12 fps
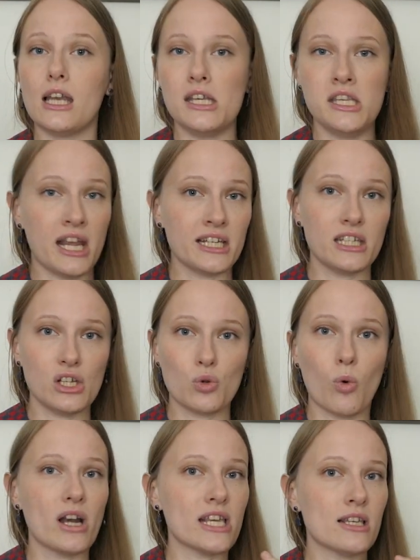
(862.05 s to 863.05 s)

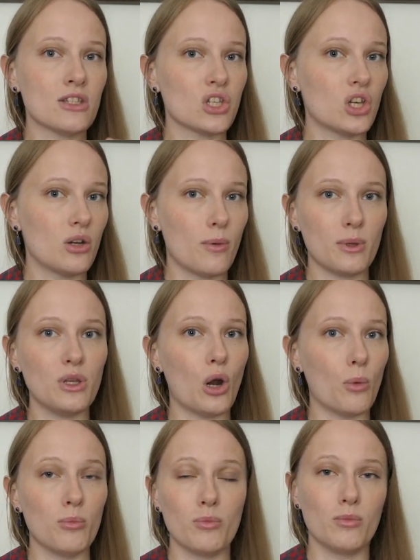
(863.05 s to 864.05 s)
1920s, you
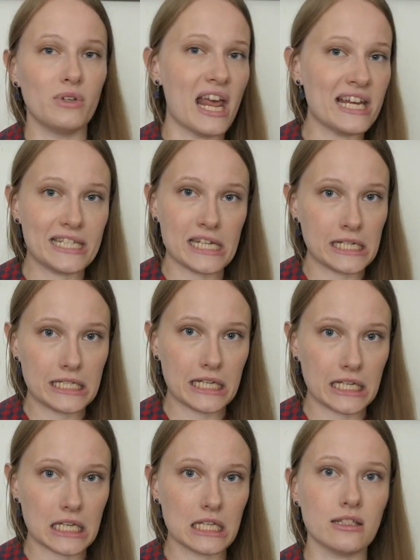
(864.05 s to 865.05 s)
know,
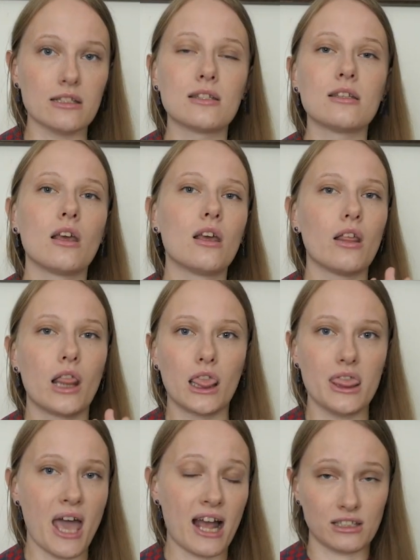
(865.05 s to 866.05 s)
19-teens,
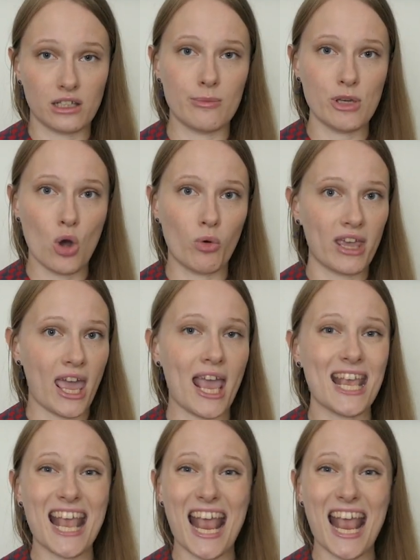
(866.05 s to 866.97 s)
that's going to be okay.